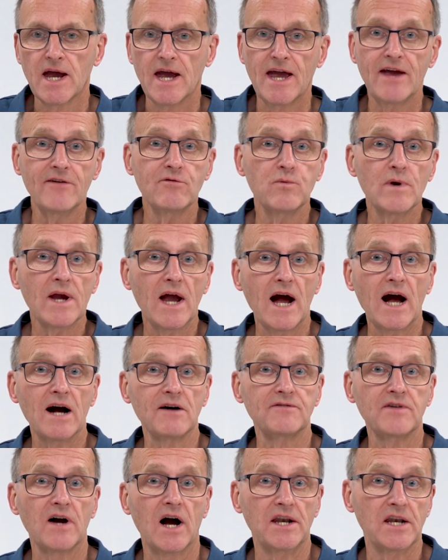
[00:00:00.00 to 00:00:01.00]
if we
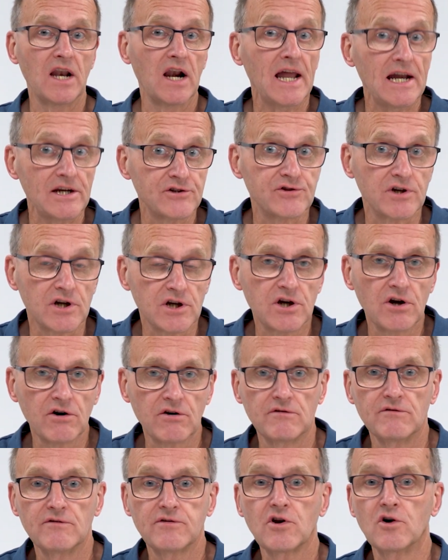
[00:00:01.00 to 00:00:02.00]
have an electric
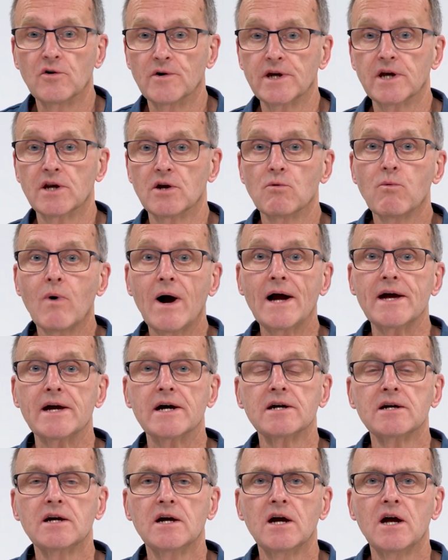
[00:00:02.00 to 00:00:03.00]
current flowing in a wire,